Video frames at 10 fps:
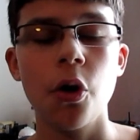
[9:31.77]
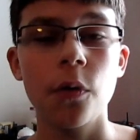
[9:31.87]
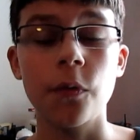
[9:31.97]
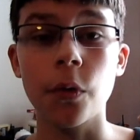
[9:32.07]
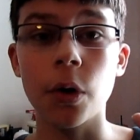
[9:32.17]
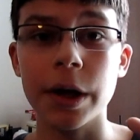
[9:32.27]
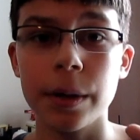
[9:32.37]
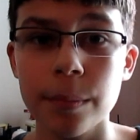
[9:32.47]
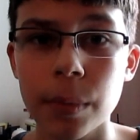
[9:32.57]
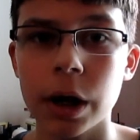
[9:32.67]
for a
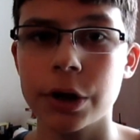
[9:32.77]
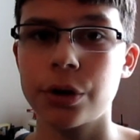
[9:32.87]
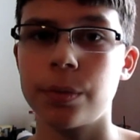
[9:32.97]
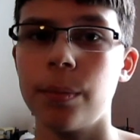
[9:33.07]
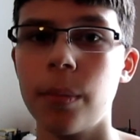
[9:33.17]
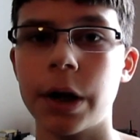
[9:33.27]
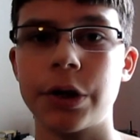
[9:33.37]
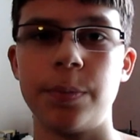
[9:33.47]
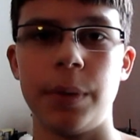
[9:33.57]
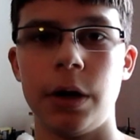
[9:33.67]
much,
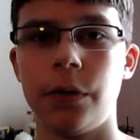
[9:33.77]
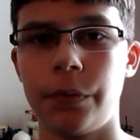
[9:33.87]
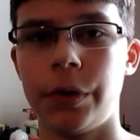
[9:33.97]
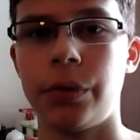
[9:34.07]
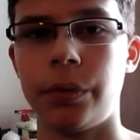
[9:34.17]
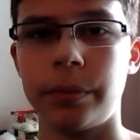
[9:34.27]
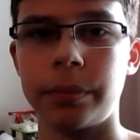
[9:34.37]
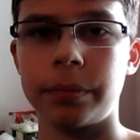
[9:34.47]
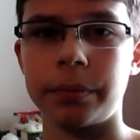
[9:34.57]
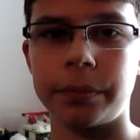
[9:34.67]
much better phone.
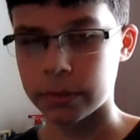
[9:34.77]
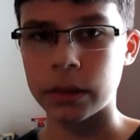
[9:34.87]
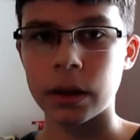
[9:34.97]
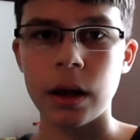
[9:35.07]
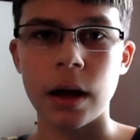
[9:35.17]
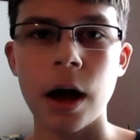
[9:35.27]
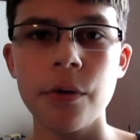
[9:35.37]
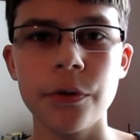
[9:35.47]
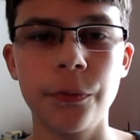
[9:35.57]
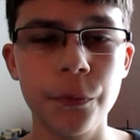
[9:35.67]
I
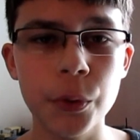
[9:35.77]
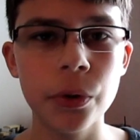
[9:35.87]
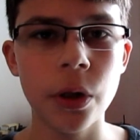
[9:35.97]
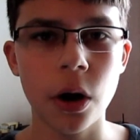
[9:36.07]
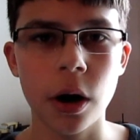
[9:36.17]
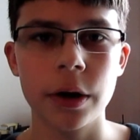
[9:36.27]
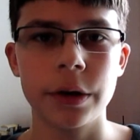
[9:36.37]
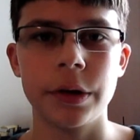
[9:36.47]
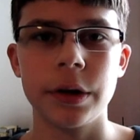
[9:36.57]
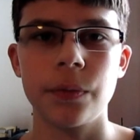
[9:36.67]
would
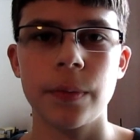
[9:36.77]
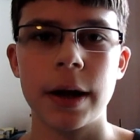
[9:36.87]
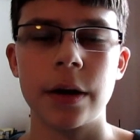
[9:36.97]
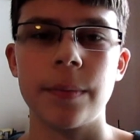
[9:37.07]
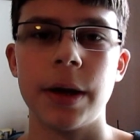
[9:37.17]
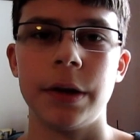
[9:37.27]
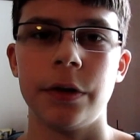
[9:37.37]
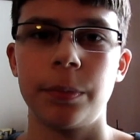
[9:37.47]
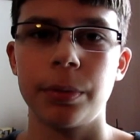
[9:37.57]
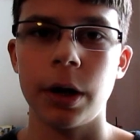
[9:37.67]
full-heartedly recommend
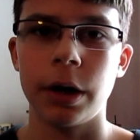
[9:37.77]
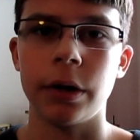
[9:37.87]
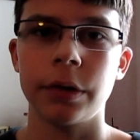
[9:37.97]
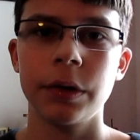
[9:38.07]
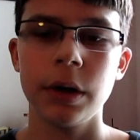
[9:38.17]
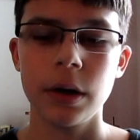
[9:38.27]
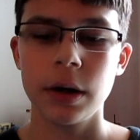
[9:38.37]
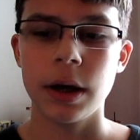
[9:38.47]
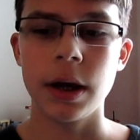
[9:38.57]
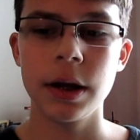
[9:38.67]
this product.
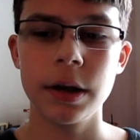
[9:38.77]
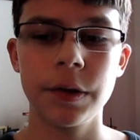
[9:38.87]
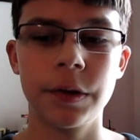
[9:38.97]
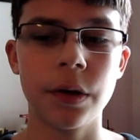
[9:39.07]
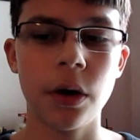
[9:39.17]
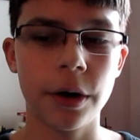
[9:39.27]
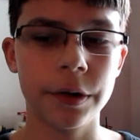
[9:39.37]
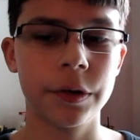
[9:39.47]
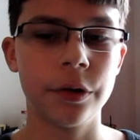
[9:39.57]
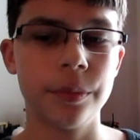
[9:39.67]
It is
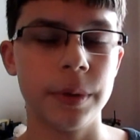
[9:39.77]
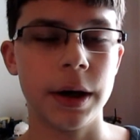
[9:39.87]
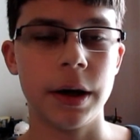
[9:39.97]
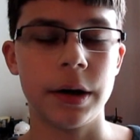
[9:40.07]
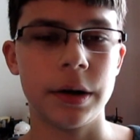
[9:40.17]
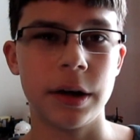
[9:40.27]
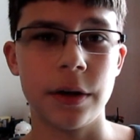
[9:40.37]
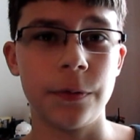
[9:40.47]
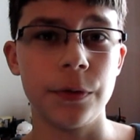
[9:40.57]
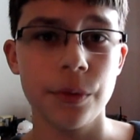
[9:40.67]
awesome, and
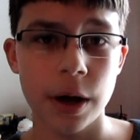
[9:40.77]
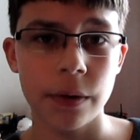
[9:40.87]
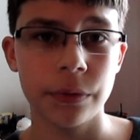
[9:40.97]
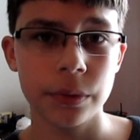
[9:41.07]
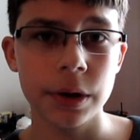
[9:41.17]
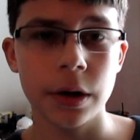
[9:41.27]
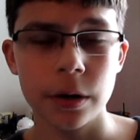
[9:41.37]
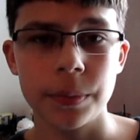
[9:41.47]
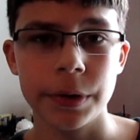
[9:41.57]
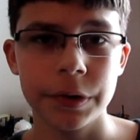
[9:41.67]
if you have
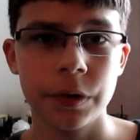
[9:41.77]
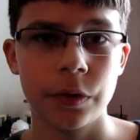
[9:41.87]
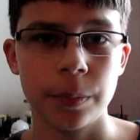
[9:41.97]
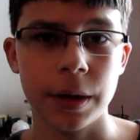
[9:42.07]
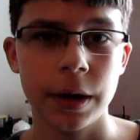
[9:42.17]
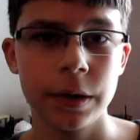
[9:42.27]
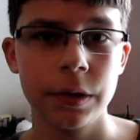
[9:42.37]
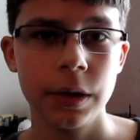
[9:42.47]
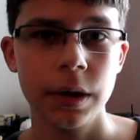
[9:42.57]
300 bucks to spend,